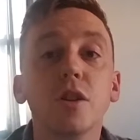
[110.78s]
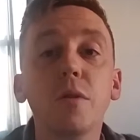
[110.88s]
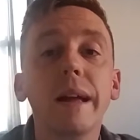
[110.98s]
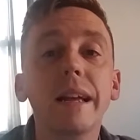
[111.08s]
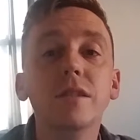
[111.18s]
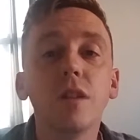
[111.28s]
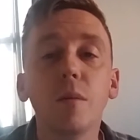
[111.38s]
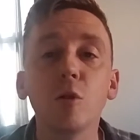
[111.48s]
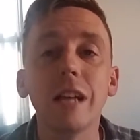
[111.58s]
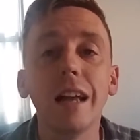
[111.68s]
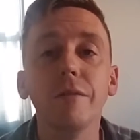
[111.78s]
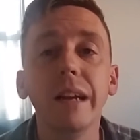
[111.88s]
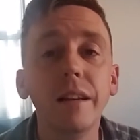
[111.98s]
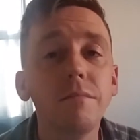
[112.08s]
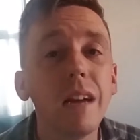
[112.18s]
So it is almost
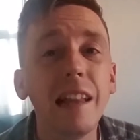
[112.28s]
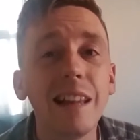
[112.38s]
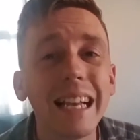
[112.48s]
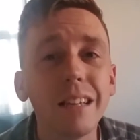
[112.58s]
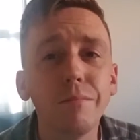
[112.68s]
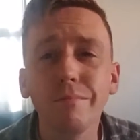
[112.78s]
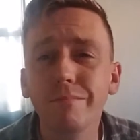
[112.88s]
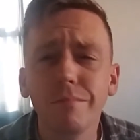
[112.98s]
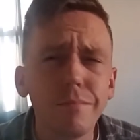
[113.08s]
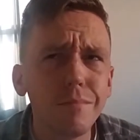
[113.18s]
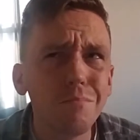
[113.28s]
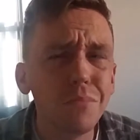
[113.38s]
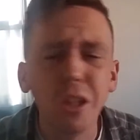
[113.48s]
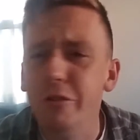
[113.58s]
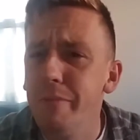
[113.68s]
Halloween in like
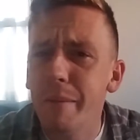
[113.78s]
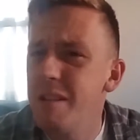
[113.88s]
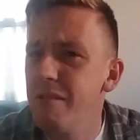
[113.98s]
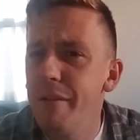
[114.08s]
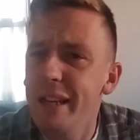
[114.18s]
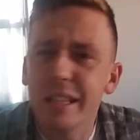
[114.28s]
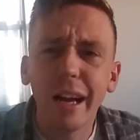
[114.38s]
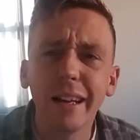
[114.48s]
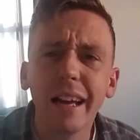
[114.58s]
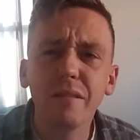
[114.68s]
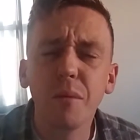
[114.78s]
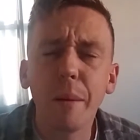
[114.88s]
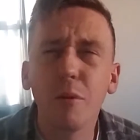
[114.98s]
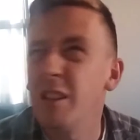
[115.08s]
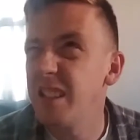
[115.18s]
2, maybe 3 weeks. I can't
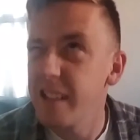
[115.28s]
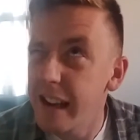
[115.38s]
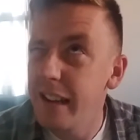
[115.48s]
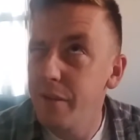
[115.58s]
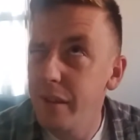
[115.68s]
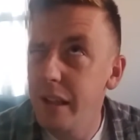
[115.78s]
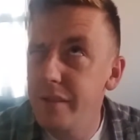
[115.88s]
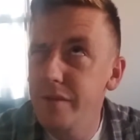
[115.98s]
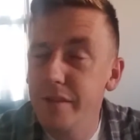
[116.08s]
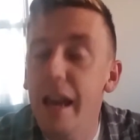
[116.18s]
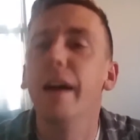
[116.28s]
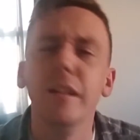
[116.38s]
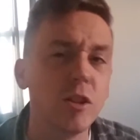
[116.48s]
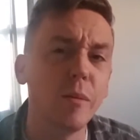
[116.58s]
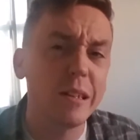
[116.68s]
remember what's today, the 5th. Yeah,
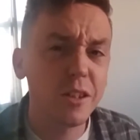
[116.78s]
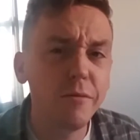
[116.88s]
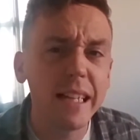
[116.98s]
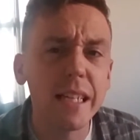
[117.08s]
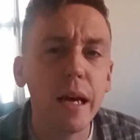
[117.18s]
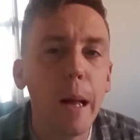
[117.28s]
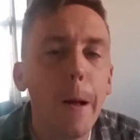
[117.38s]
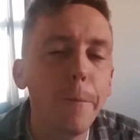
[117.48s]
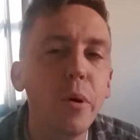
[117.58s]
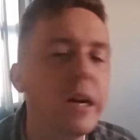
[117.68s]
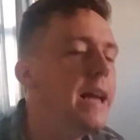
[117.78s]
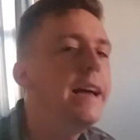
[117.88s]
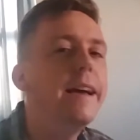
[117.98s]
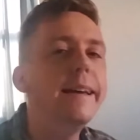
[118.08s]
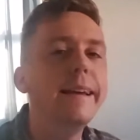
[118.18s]
so about 2 weeks. But
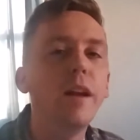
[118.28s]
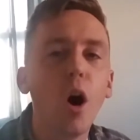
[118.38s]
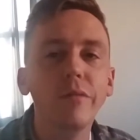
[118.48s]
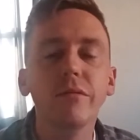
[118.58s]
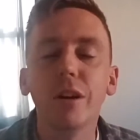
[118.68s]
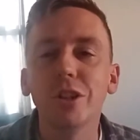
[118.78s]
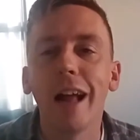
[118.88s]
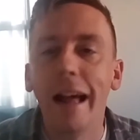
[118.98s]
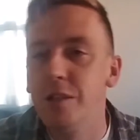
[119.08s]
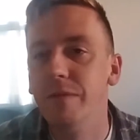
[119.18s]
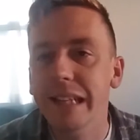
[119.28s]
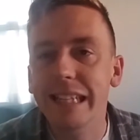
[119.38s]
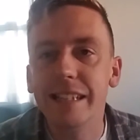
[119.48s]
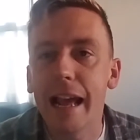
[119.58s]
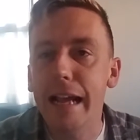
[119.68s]
Overwatch has
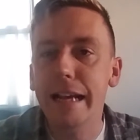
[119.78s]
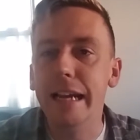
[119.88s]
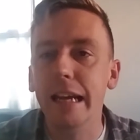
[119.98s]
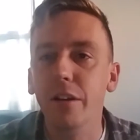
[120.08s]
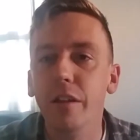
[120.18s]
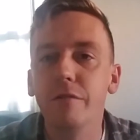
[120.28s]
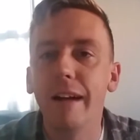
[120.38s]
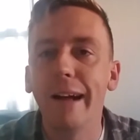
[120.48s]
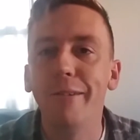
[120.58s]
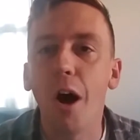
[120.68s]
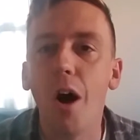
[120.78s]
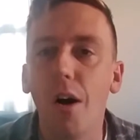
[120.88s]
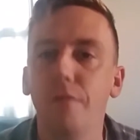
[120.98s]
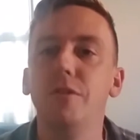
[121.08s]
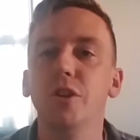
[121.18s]
released another round
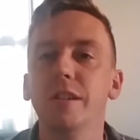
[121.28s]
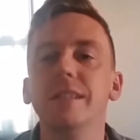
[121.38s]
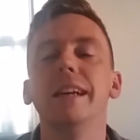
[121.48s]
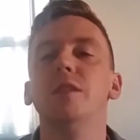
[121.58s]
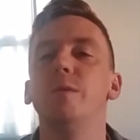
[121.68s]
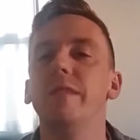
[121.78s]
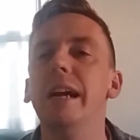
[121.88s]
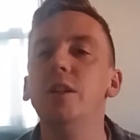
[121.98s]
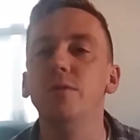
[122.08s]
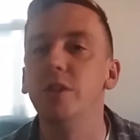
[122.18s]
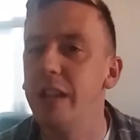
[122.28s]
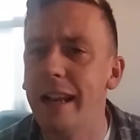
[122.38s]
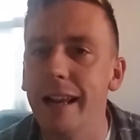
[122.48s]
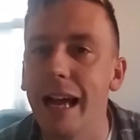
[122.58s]
of Junkenstein's Revenge, which they did